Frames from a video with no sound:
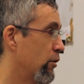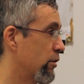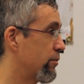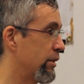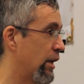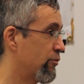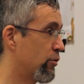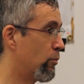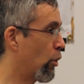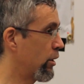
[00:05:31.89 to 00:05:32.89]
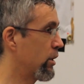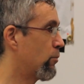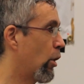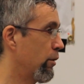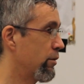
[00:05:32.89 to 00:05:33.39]
They've been there for more than a
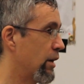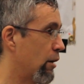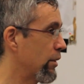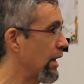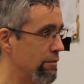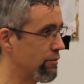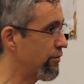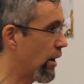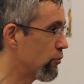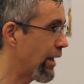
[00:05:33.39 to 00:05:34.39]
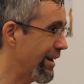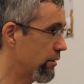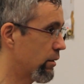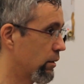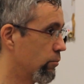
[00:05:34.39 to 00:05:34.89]
month now. They haven't found
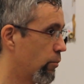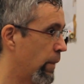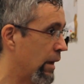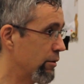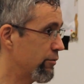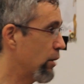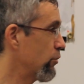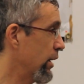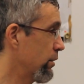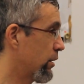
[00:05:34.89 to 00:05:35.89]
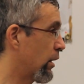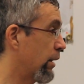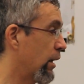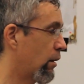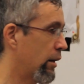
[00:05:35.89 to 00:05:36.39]
anything. They haven't found anything. And
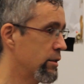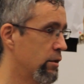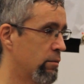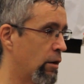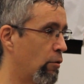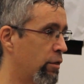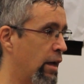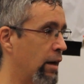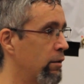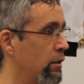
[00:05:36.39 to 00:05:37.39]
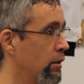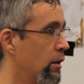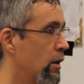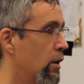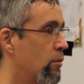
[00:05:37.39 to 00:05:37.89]
they arrested about 30
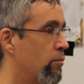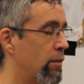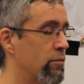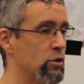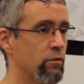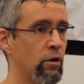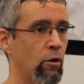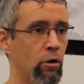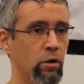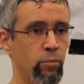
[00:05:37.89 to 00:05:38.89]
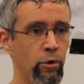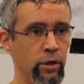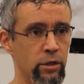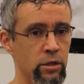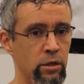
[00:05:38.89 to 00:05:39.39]
members of the local
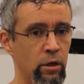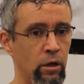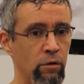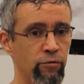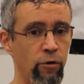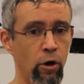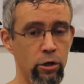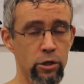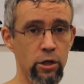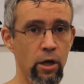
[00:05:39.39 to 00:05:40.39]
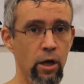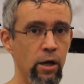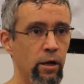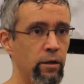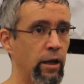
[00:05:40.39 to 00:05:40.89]
police force,
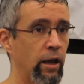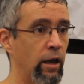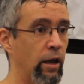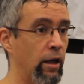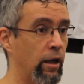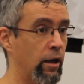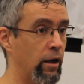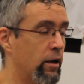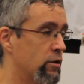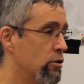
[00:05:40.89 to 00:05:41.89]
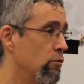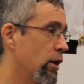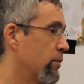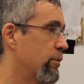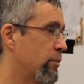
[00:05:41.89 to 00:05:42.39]
and so on. I
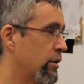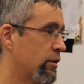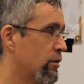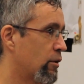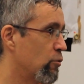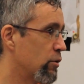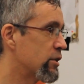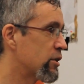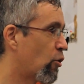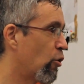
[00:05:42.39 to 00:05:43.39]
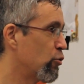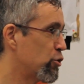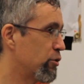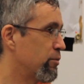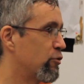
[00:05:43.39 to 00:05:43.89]
mean, but the whole is a
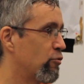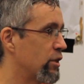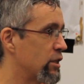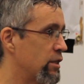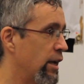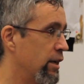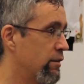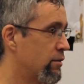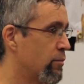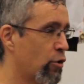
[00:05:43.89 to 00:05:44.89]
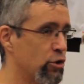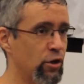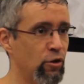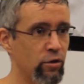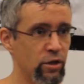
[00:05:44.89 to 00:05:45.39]
collusion between the state, the
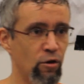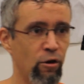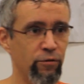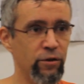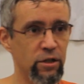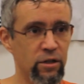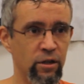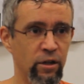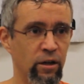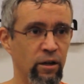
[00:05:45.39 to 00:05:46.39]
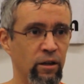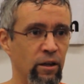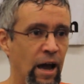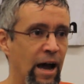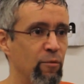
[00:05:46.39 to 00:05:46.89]
prosecutor's office, the
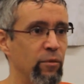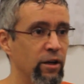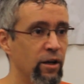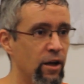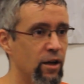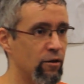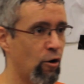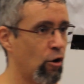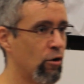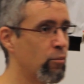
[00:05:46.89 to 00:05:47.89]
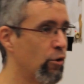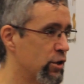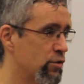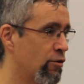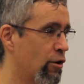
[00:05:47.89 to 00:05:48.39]
army, the local police
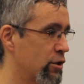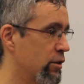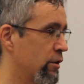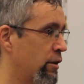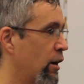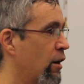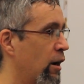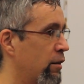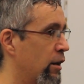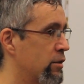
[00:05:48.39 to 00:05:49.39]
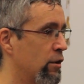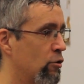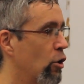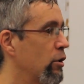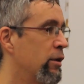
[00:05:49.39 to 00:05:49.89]
force, and the drug cartels. They're
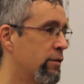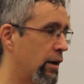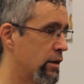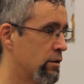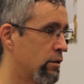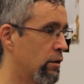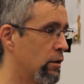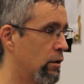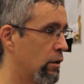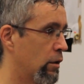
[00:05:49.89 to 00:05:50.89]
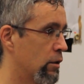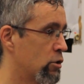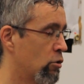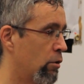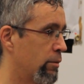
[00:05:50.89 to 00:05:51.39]
not interested in
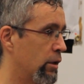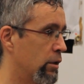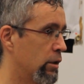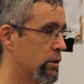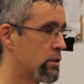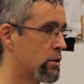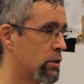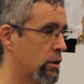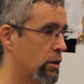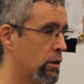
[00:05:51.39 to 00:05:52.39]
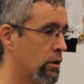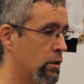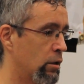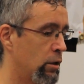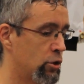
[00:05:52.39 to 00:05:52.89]
solving this
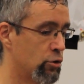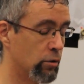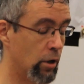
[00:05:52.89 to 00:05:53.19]
issue.